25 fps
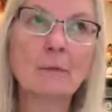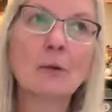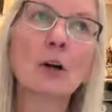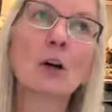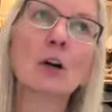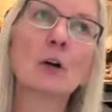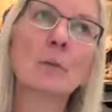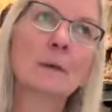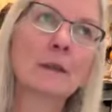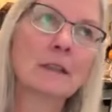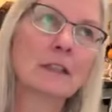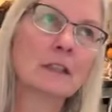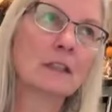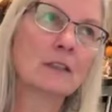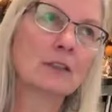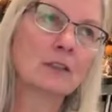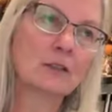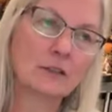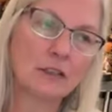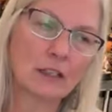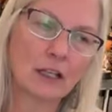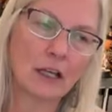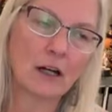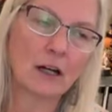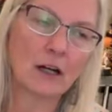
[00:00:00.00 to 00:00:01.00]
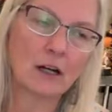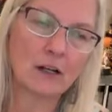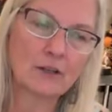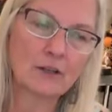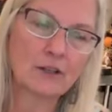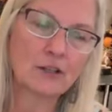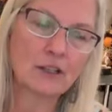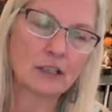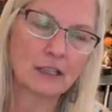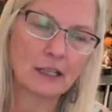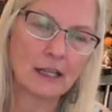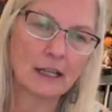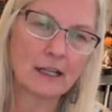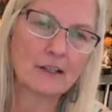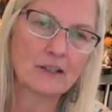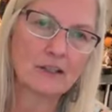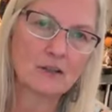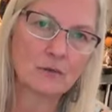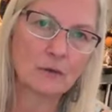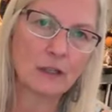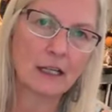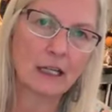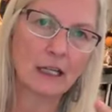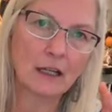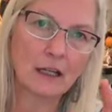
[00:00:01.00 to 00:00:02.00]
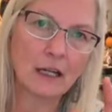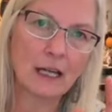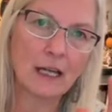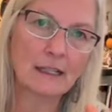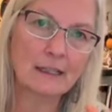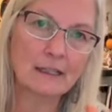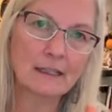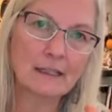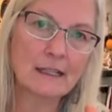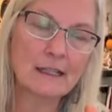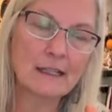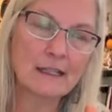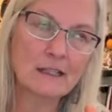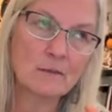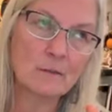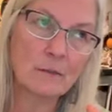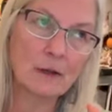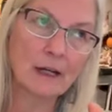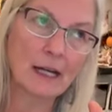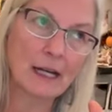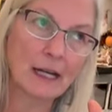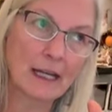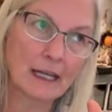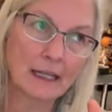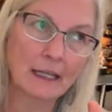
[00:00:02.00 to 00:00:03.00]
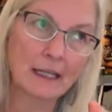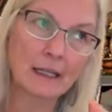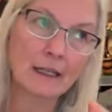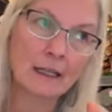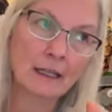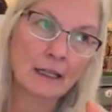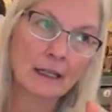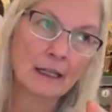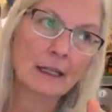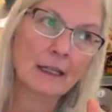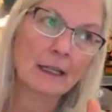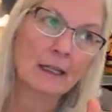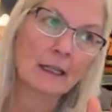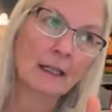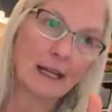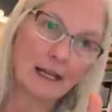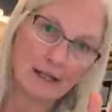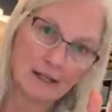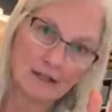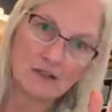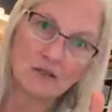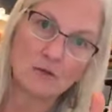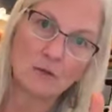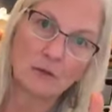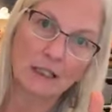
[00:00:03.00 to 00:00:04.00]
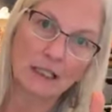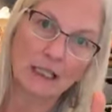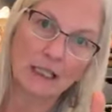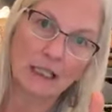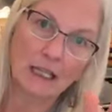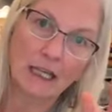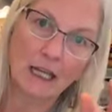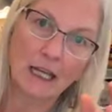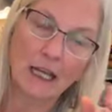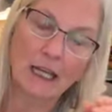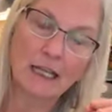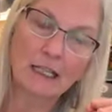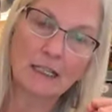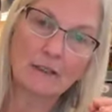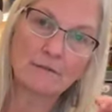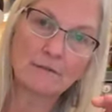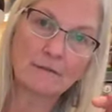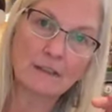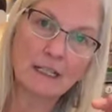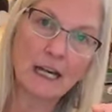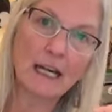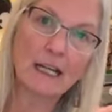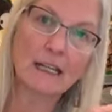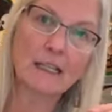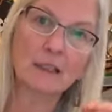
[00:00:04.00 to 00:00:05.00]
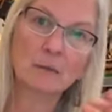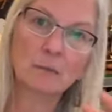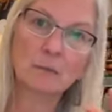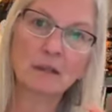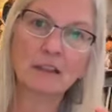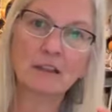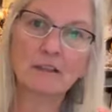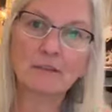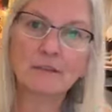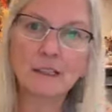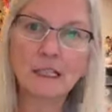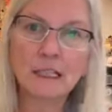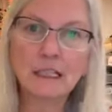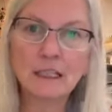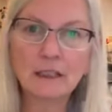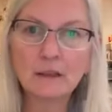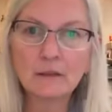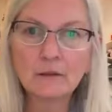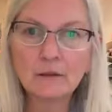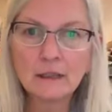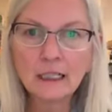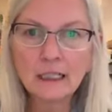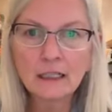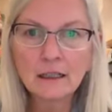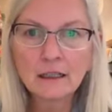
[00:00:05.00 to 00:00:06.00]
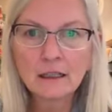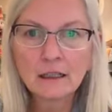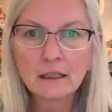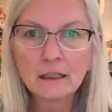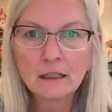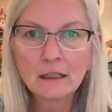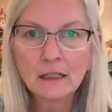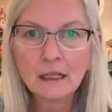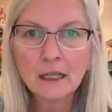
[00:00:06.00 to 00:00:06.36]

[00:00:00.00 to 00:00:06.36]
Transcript: I'm hoping to do the auction next week, at least by next week. And if not, it'd be the following week.